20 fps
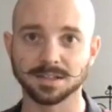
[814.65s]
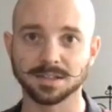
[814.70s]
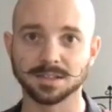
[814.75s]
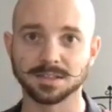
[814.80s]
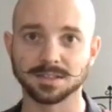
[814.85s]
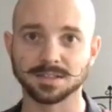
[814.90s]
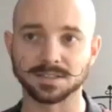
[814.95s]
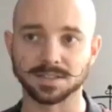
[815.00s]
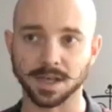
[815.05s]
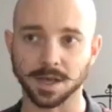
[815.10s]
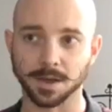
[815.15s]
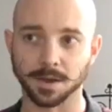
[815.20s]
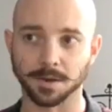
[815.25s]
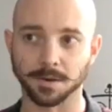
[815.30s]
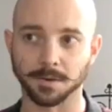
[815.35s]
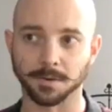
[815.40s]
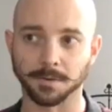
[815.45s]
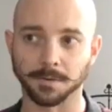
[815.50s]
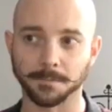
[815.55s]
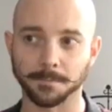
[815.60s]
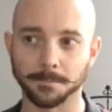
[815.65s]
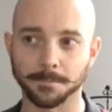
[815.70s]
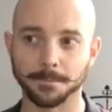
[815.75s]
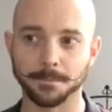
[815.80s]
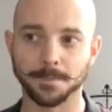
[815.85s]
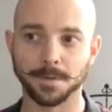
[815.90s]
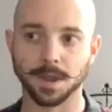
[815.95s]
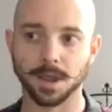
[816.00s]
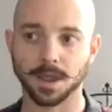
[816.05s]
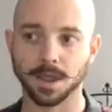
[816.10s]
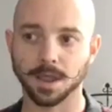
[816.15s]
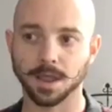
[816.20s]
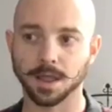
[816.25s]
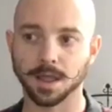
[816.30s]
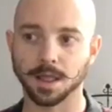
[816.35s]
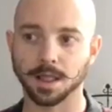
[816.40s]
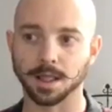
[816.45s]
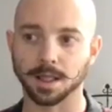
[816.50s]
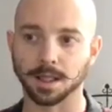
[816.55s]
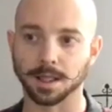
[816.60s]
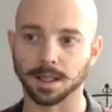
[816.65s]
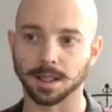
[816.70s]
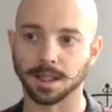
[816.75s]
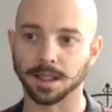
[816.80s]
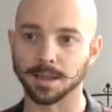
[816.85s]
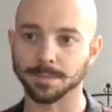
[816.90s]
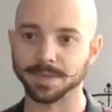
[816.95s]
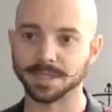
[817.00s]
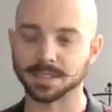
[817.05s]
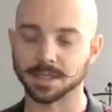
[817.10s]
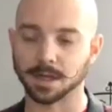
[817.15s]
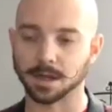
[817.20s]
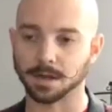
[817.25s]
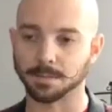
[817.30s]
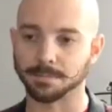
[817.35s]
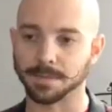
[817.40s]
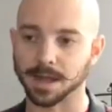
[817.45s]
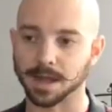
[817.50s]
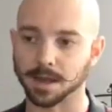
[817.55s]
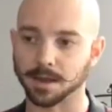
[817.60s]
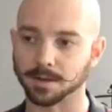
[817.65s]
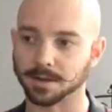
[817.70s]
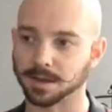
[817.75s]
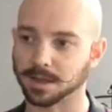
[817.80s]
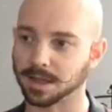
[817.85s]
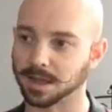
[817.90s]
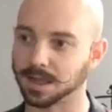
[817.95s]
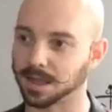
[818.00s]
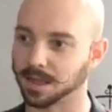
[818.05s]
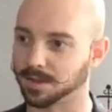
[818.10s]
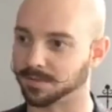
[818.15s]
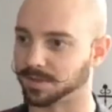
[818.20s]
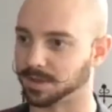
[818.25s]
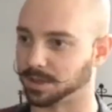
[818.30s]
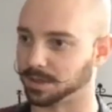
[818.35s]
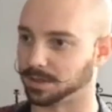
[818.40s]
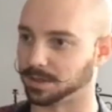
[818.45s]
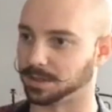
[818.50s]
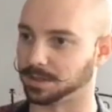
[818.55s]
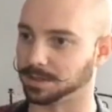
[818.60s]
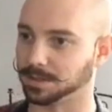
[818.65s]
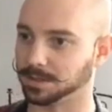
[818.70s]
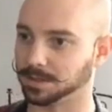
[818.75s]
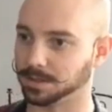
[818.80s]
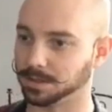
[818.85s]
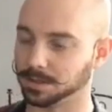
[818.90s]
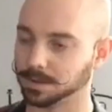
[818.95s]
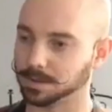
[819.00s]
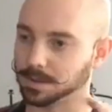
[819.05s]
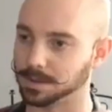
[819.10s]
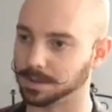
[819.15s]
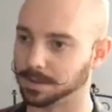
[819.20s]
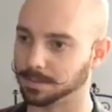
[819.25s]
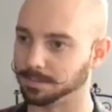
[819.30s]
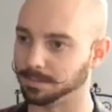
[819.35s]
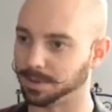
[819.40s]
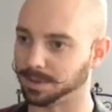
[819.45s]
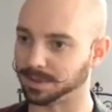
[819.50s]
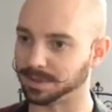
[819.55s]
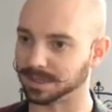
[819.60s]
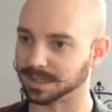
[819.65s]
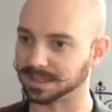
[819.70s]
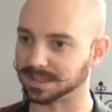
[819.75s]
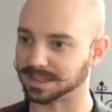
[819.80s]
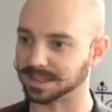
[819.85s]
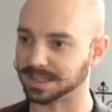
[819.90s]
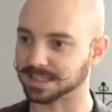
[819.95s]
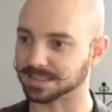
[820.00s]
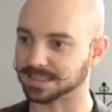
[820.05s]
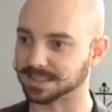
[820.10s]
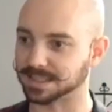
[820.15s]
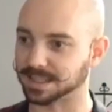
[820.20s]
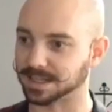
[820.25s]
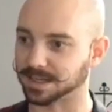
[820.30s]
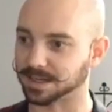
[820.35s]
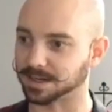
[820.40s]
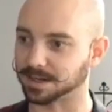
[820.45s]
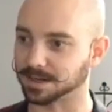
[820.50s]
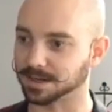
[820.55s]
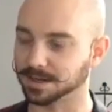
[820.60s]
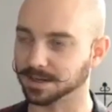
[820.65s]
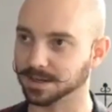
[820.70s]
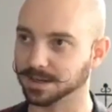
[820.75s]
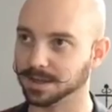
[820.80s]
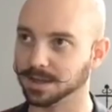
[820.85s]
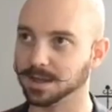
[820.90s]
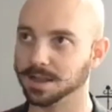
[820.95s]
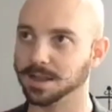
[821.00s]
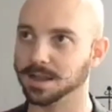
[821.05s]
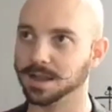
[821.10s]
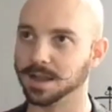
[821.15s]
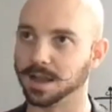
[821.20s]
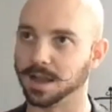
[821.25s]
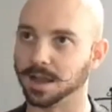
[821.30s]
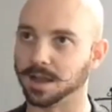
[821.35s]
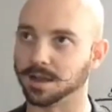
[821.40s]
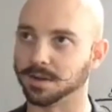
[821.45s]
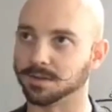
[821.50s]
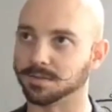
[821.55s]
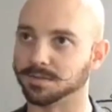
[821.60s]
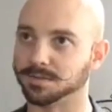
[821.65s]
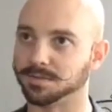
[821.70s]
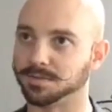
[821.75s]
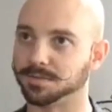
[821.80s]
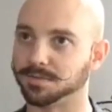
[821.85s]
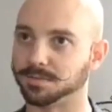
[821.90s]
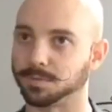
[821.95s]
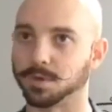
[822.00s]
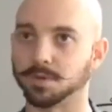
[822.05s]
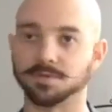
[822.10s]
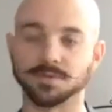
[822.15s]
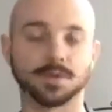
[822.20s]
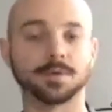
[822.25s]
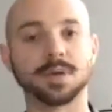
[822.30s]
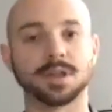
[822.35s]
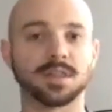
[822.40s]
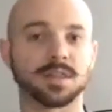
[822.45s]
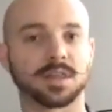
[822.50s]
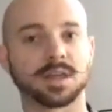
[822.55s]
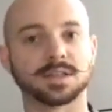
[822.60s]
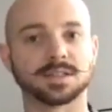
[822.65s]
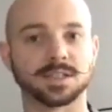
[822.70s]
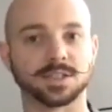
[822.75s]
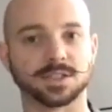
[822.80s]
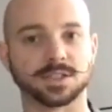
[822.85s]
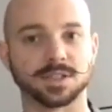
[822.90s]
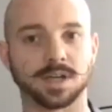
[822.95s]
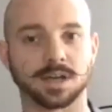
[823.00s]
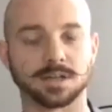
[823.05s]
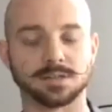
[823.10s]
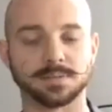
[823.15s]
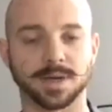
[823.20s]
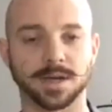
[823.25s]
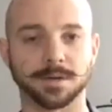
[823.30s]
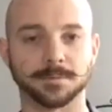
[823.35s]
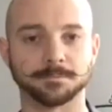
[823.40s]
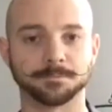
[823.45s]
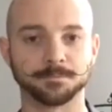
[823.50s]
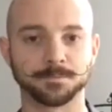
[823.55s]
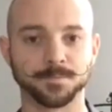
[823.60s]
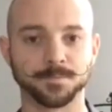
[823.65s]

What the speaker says: So let me talk about, I have a little bulleted list here of reviewing the things I just talked about.